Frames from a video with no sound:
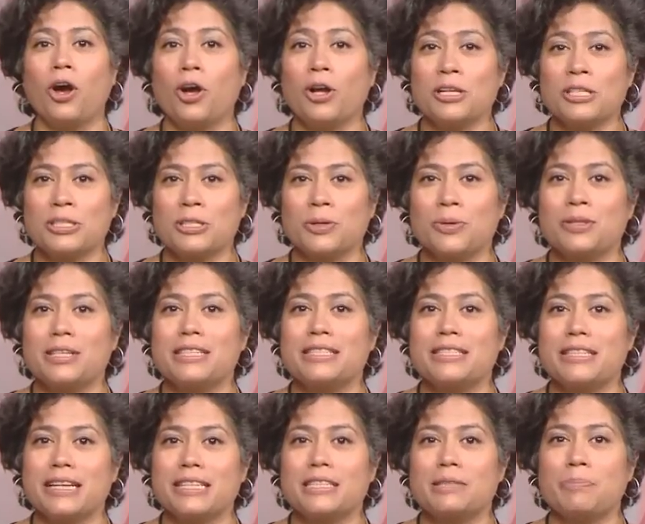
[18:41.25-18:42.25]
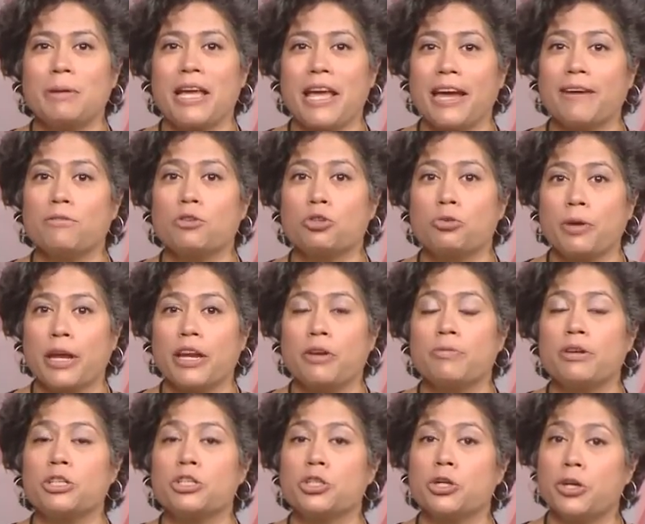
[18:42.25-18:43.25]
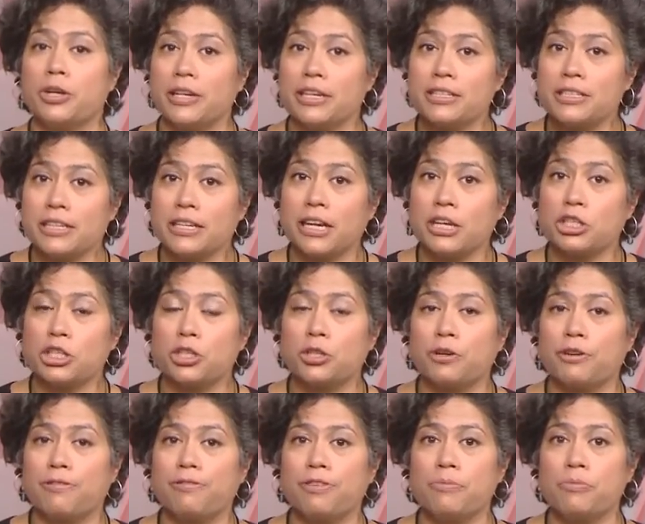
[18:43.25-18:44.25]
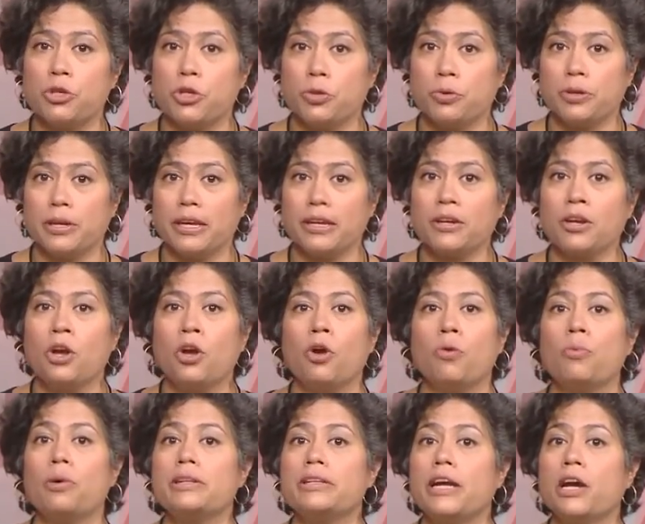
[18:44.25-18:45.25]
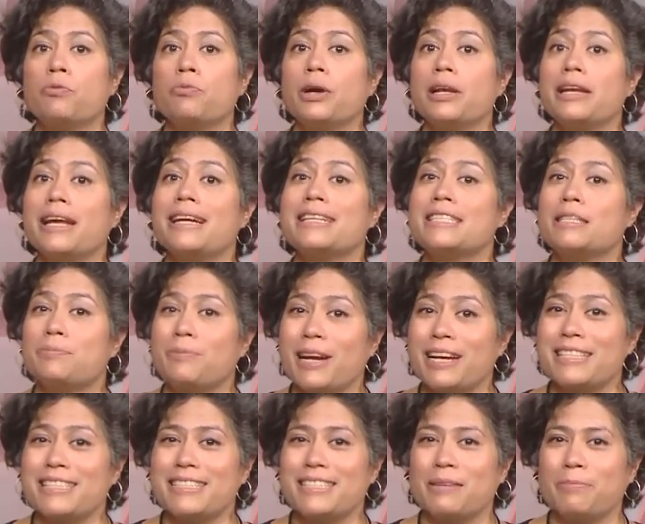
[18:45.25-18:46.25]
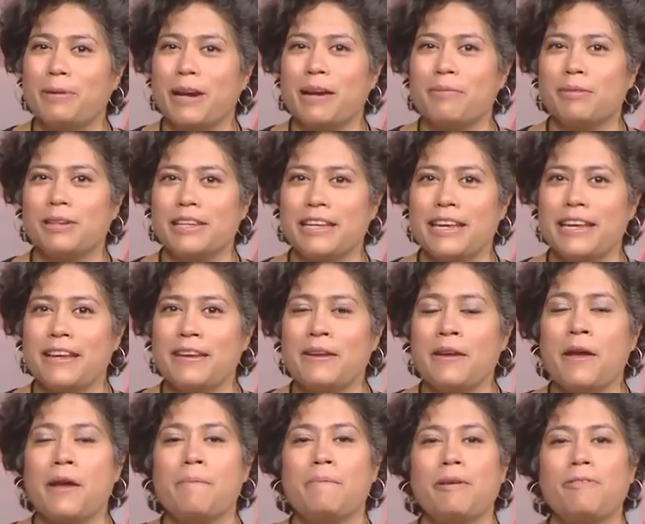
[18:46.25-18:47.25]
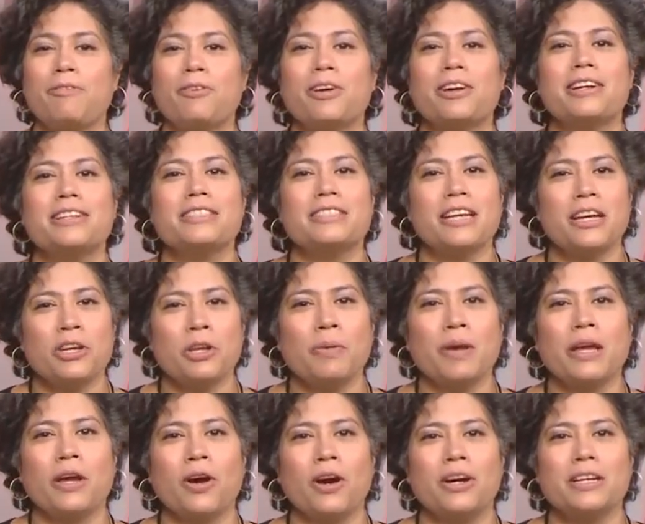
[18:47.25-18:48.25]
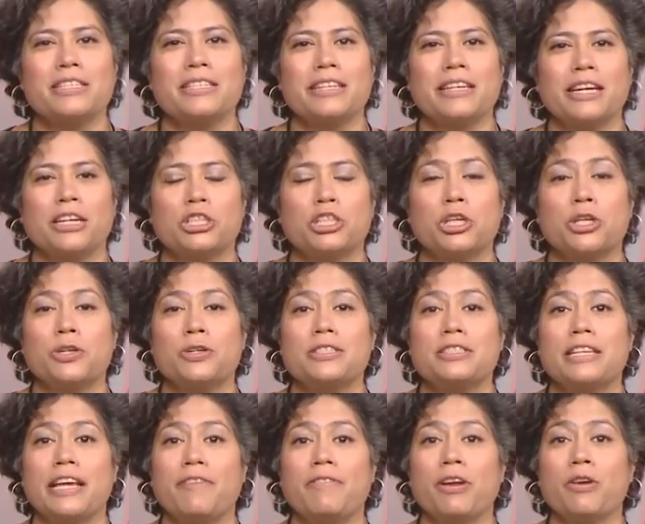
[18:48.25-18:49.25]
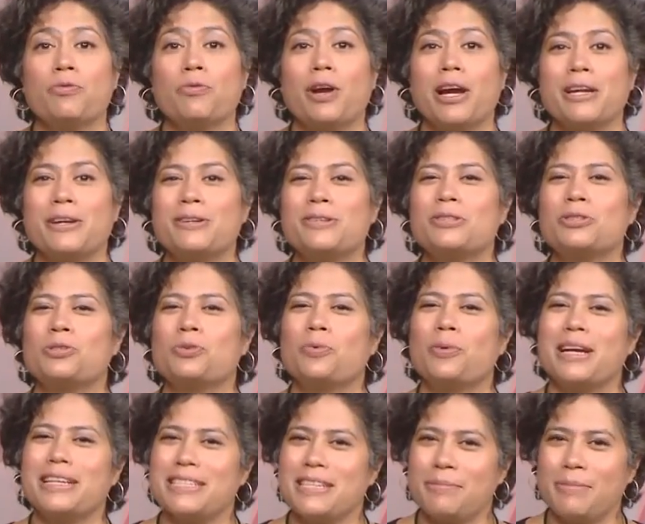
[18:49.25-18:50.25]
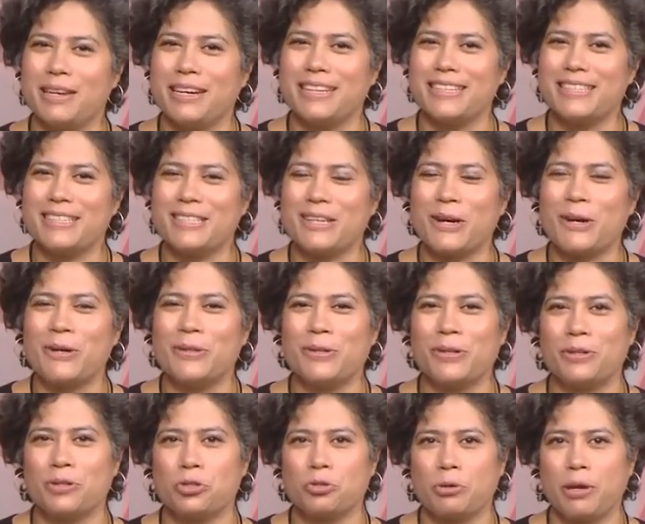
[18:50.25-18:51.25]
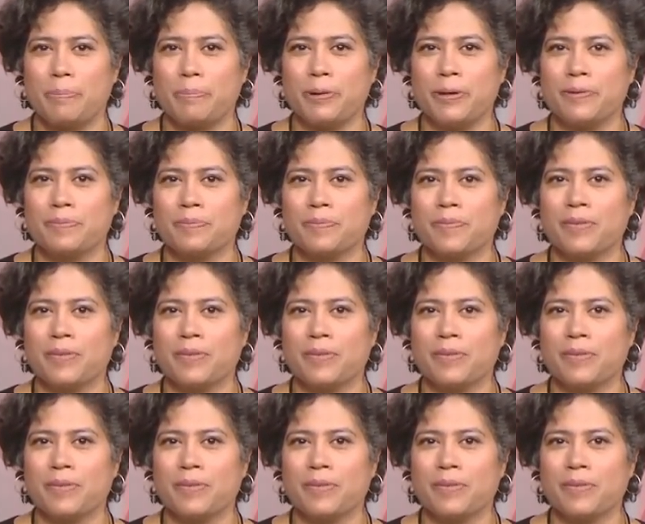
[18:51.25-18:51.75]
Also, the 6 p.m. train returning to Kitchener from Union will now run express to Bramalea before continuing on to Kitchener, saving riders 20 minutes on their trip.